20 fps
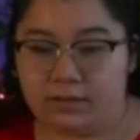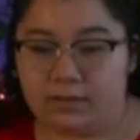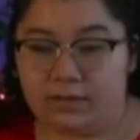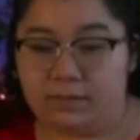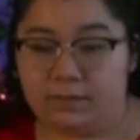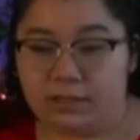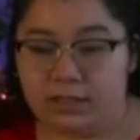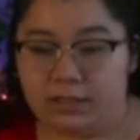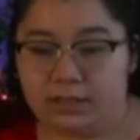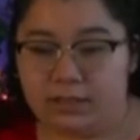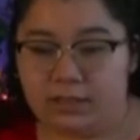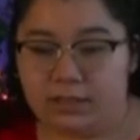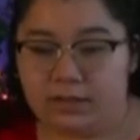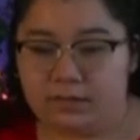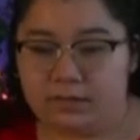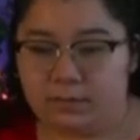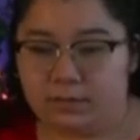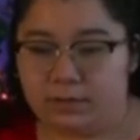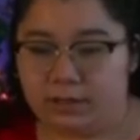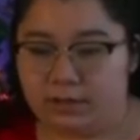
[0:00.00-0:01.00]
If you need to
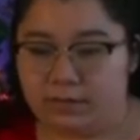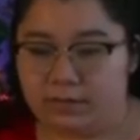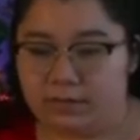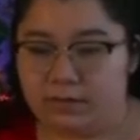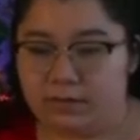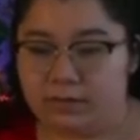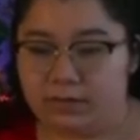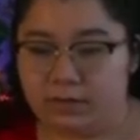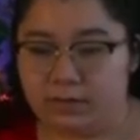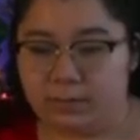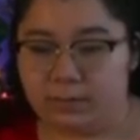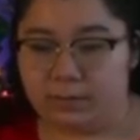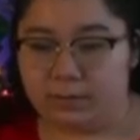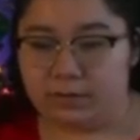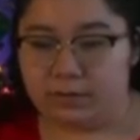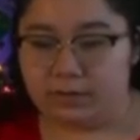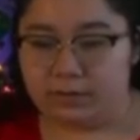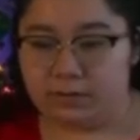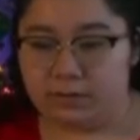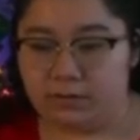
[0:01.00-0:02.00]
cancel plans, do you tell the
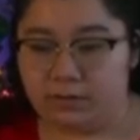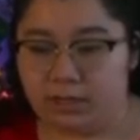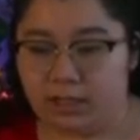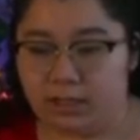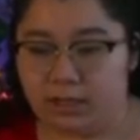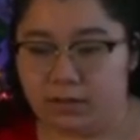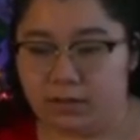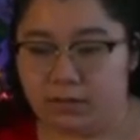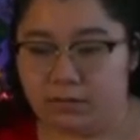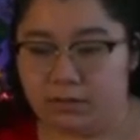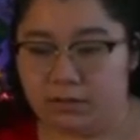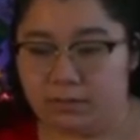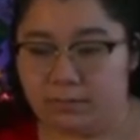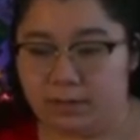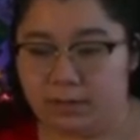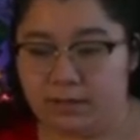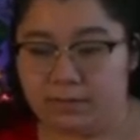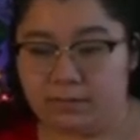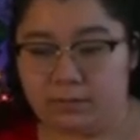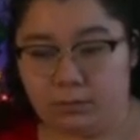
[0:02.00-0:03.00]
person you can't go in
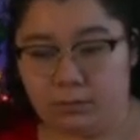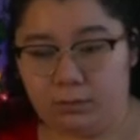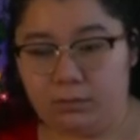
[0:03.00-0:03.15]
advance